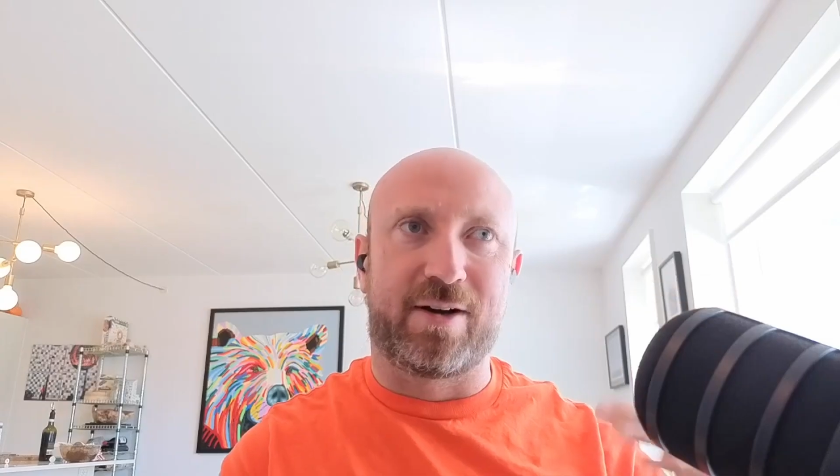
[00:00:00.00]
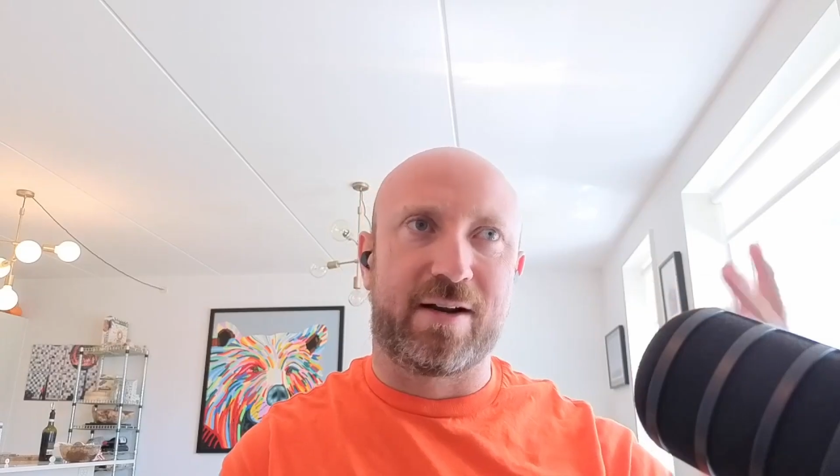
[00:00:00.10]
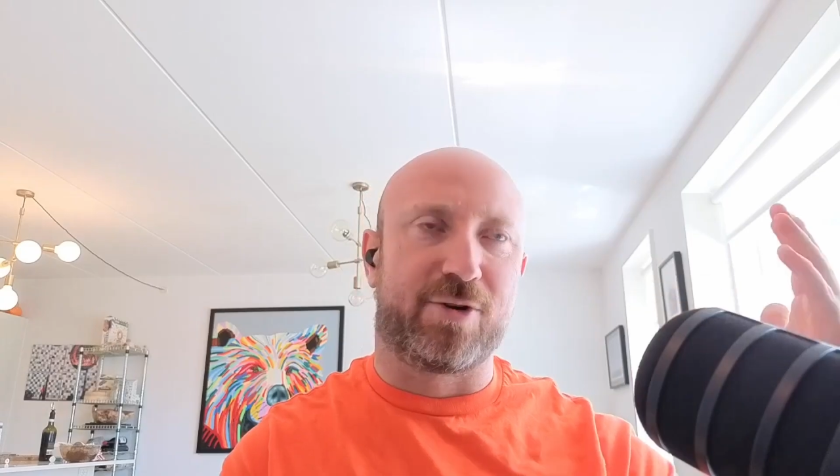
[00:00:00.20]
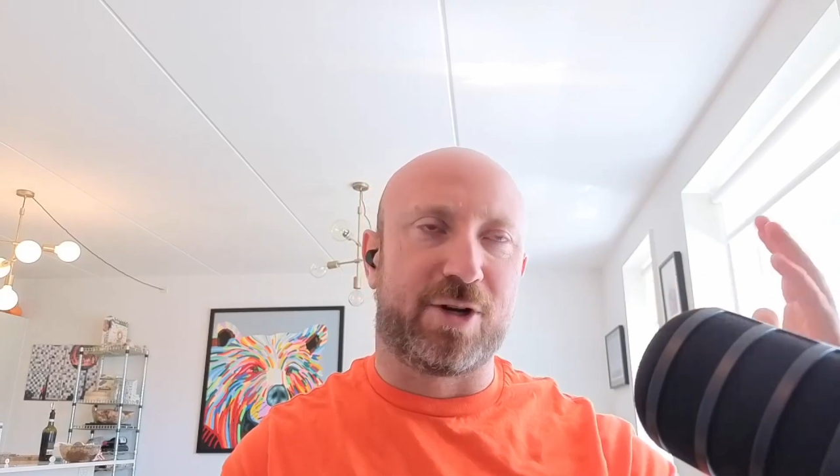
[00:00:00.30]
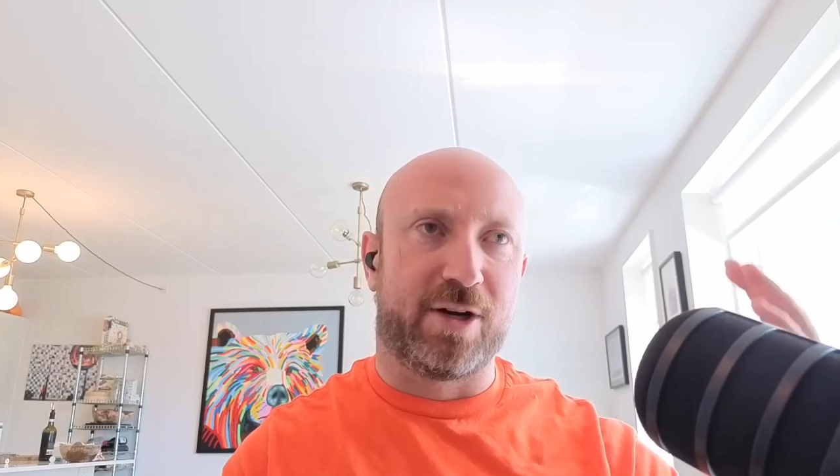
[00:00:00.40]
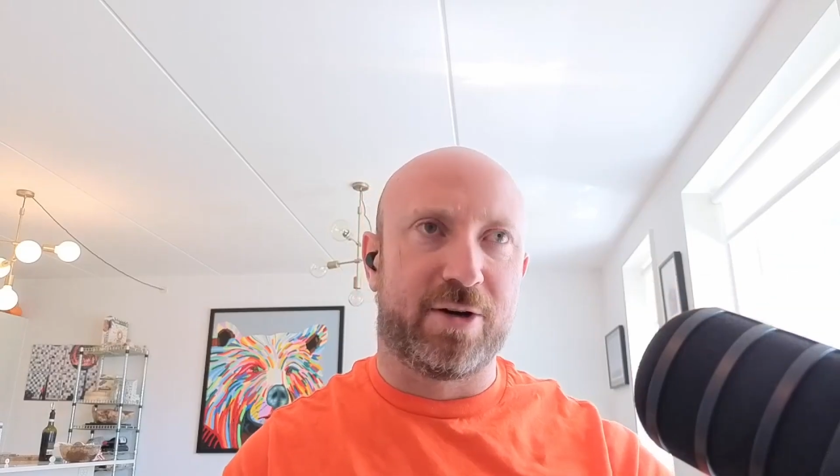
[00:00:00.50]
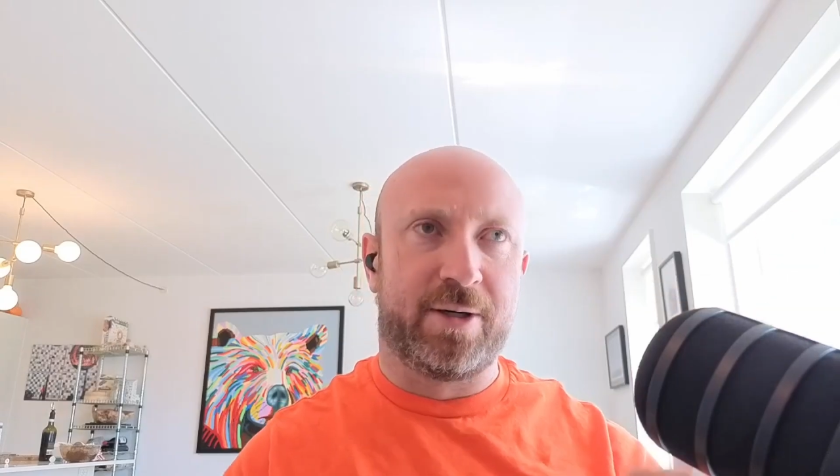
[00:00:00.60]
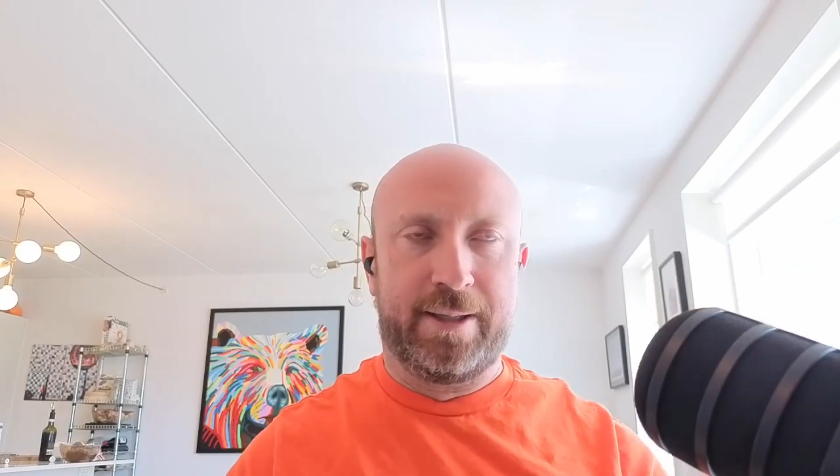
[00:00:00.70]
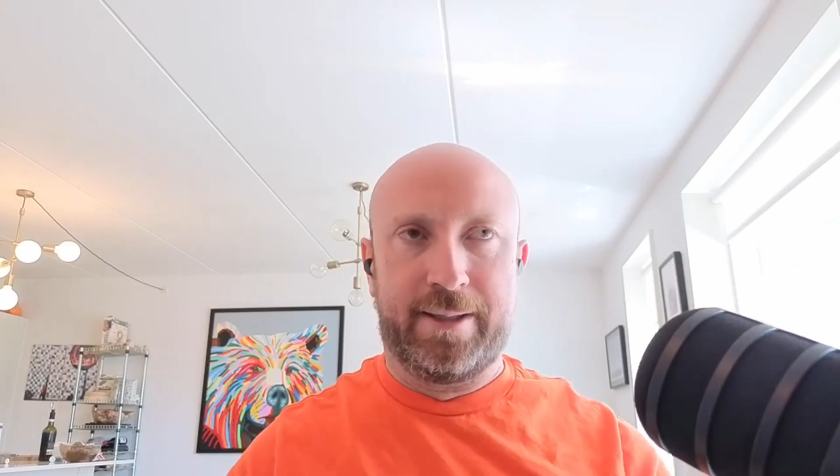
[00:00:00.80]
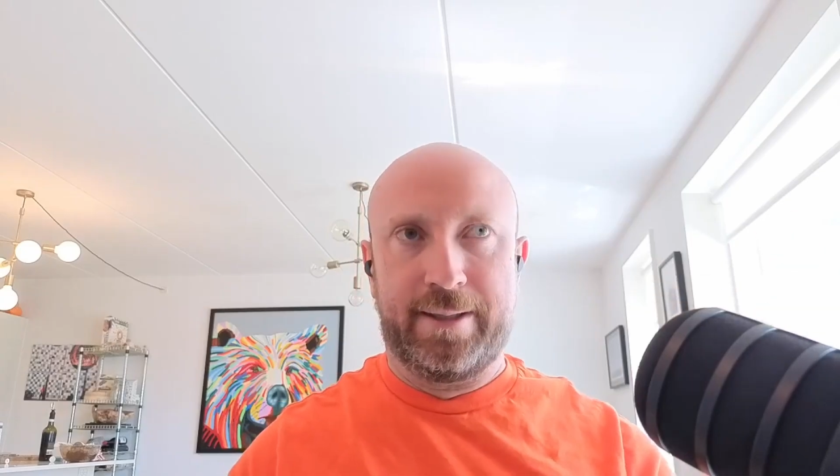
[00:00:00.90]
every
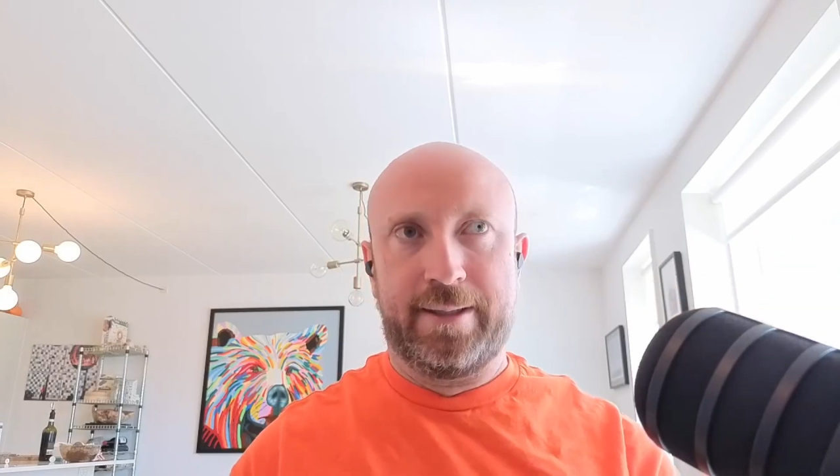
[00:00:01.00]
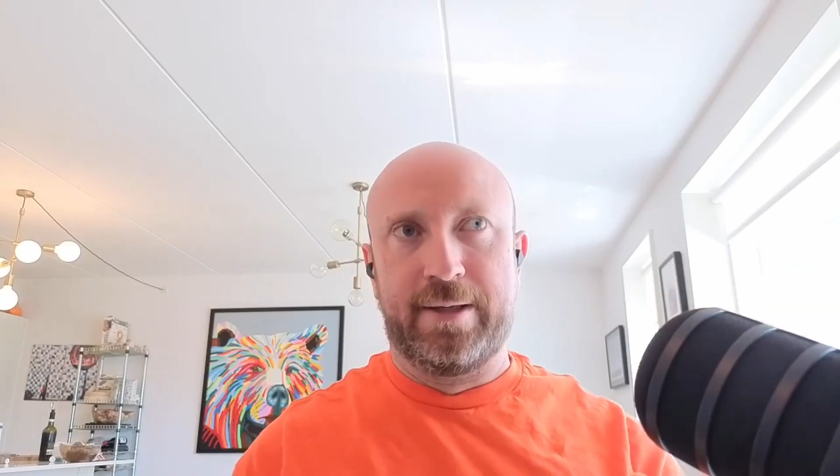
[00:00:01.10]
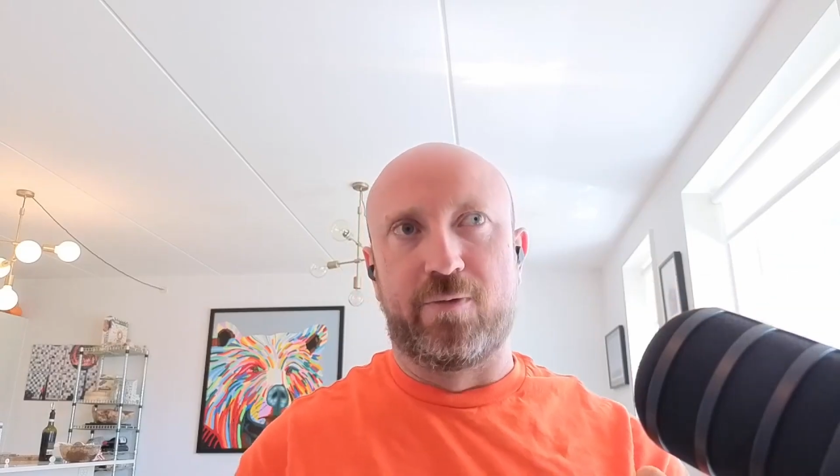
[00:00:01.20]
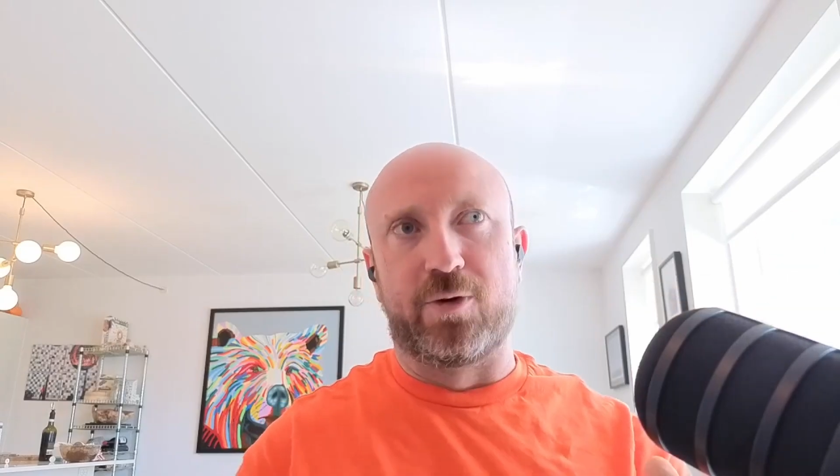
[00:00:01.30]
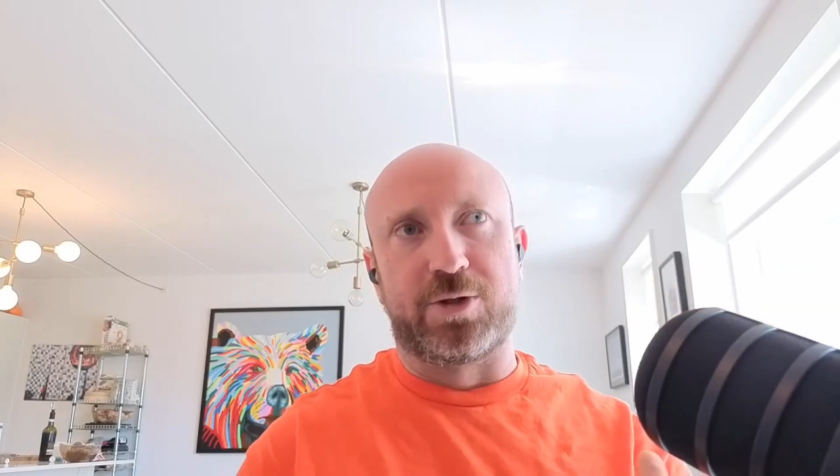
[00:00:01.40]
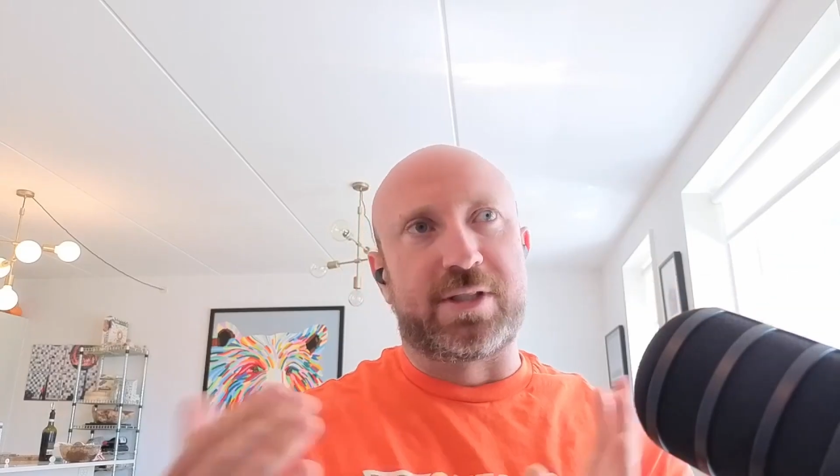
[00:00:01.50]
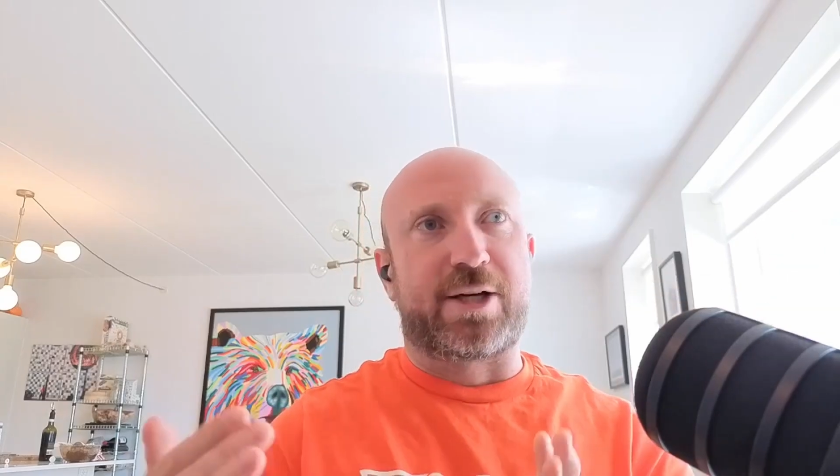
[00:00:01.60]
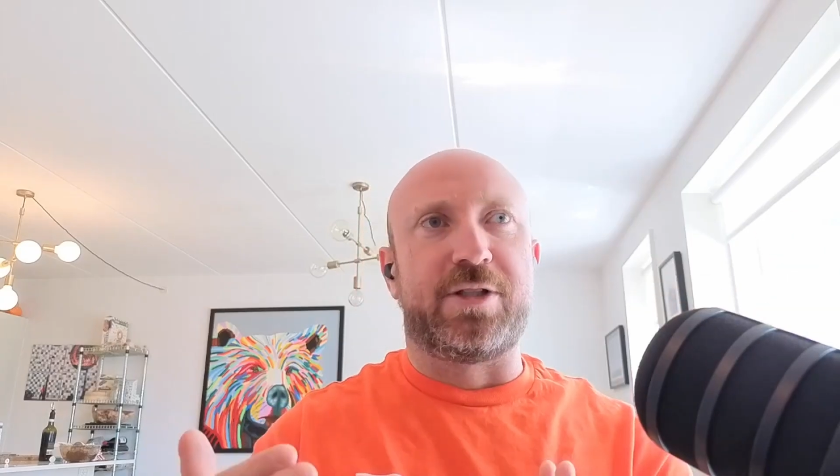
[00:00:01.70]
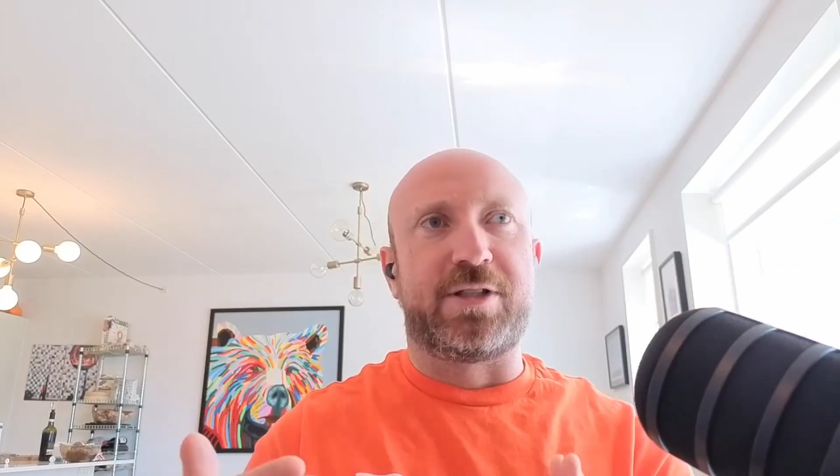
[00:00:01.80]
year versus actually